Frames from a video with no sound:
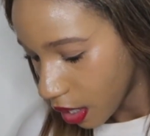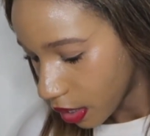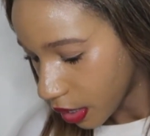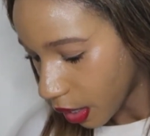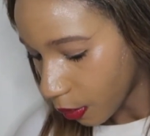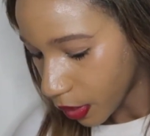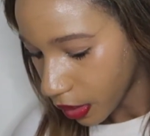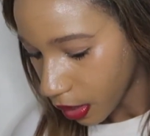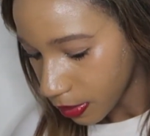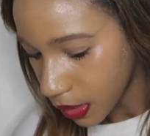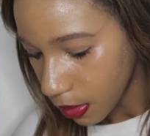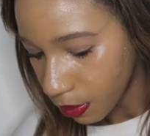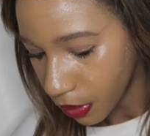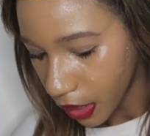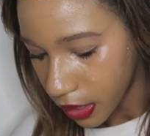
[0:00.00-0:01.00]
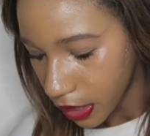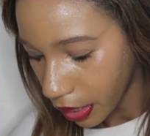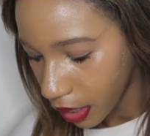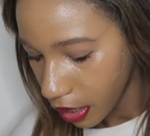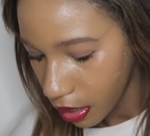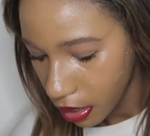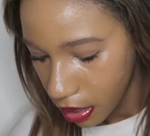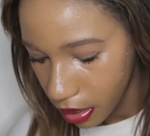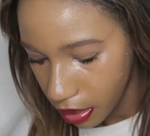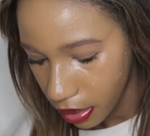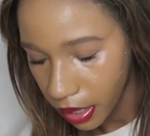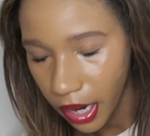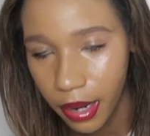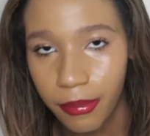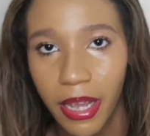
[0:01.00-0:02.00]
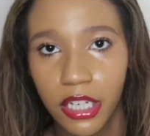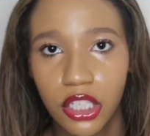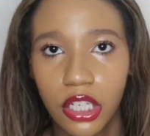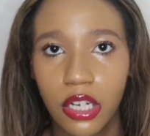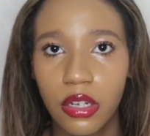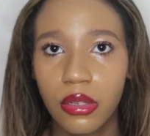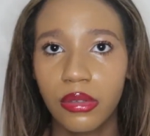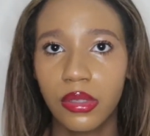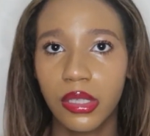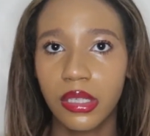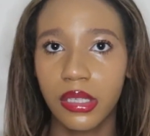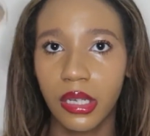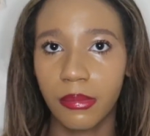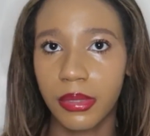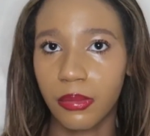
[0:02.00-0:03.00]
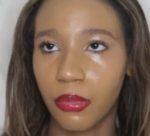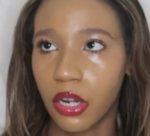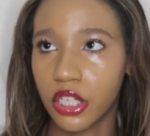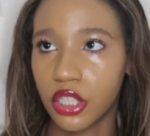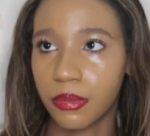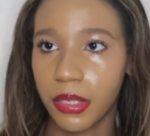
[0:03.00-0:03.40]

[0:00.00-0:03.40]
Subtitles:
Now when it comes to blending, I'm actually going to use the Dibs brush